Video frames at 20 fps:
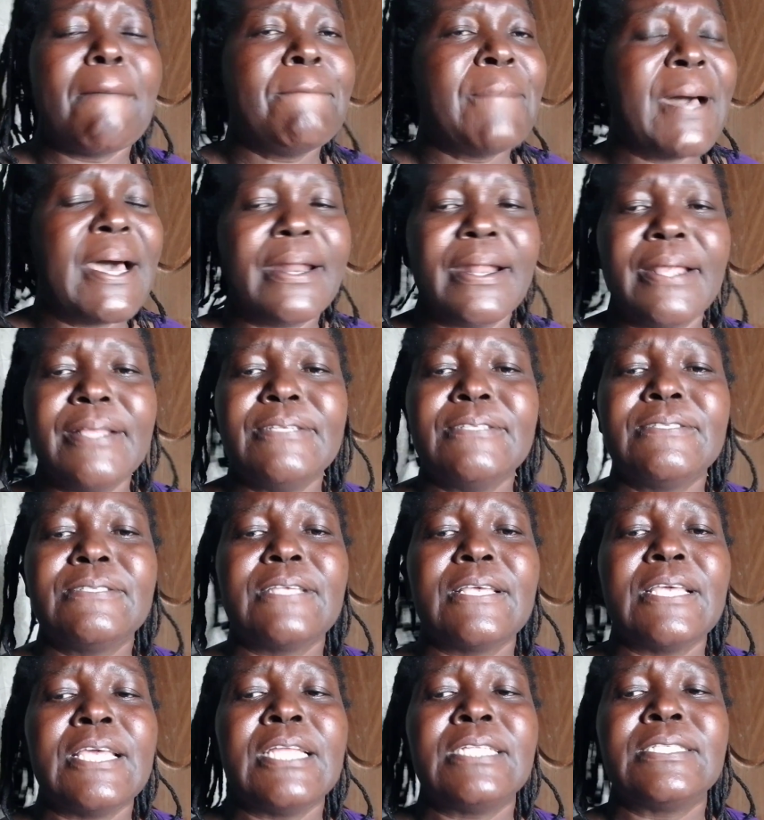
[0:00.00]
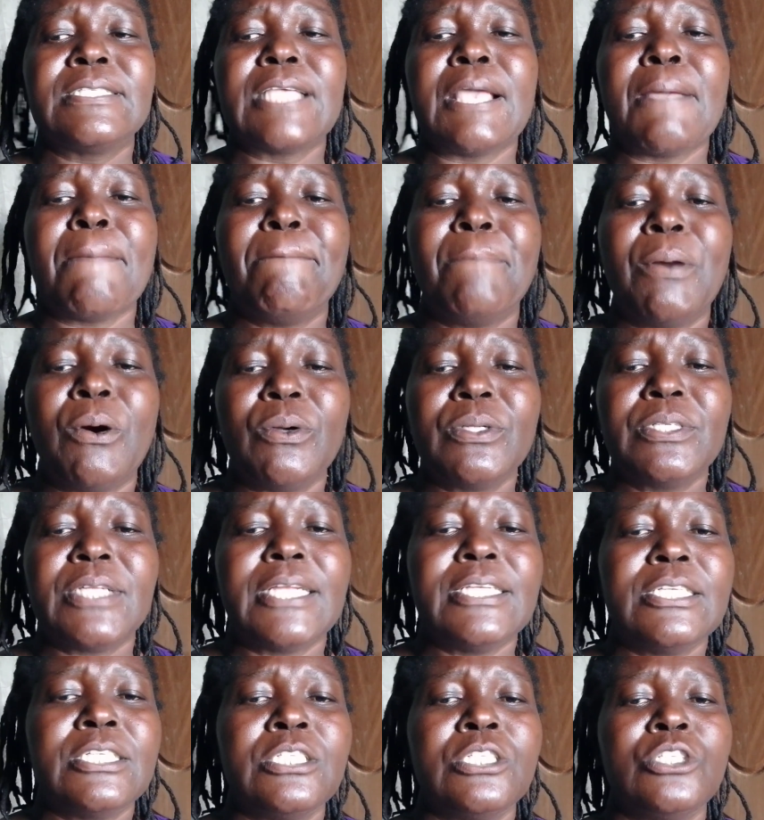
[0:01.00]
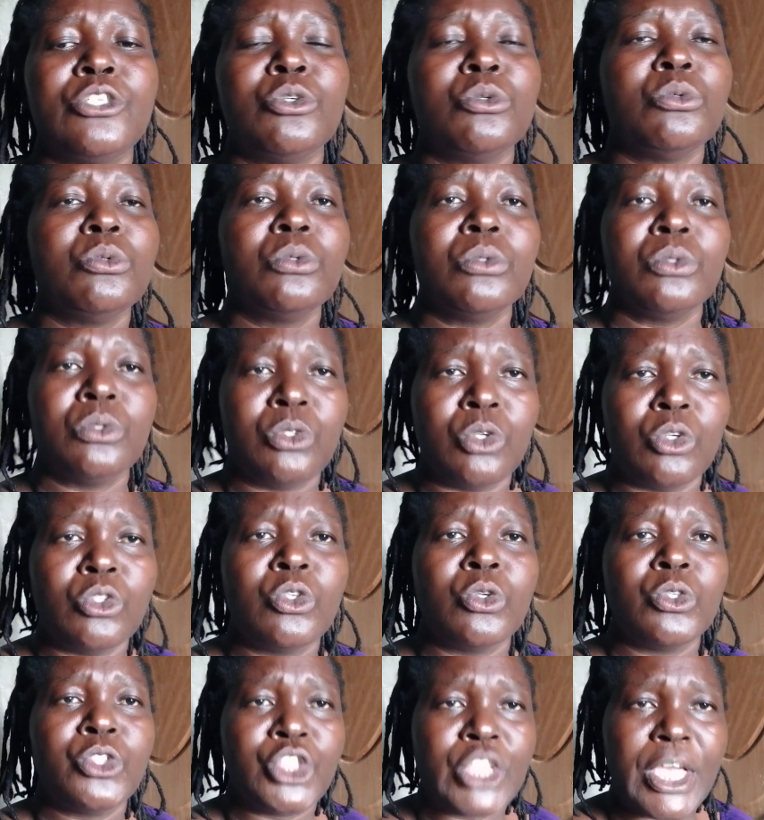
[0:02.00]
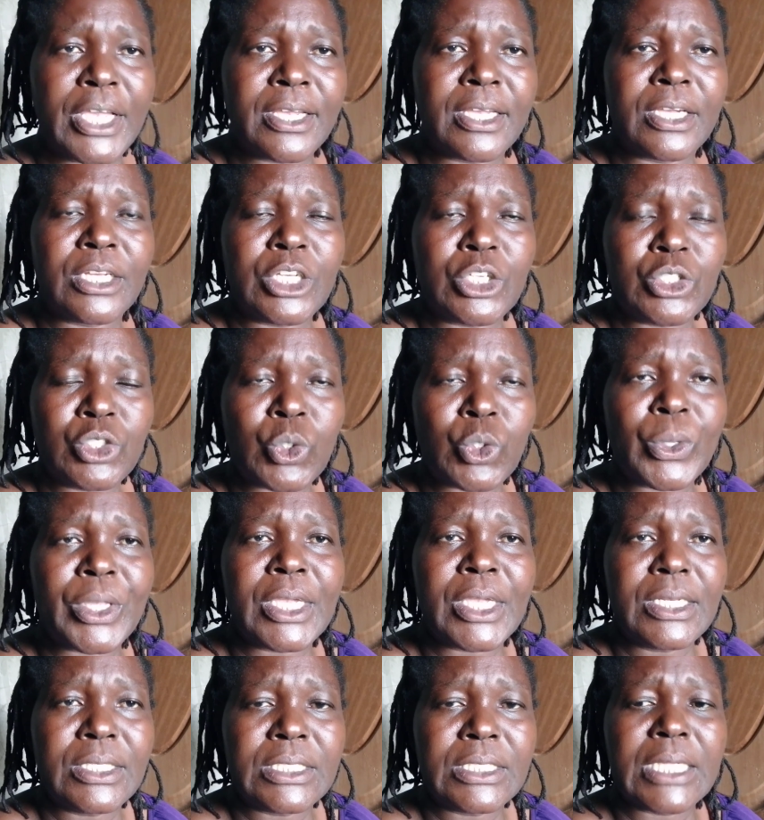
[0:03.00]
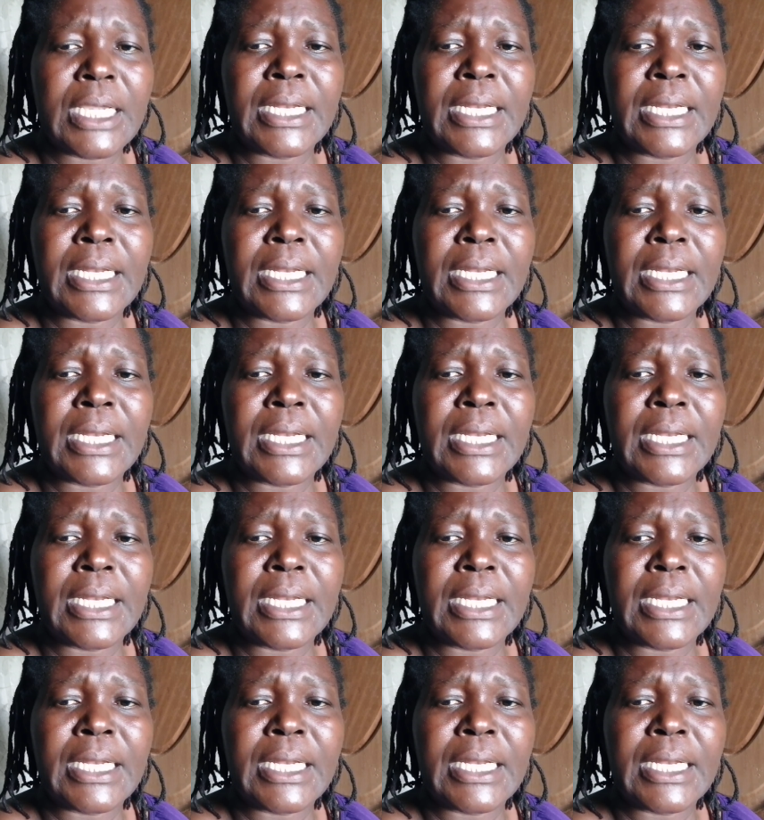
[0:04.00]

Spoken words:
parents, it's important to to check into it.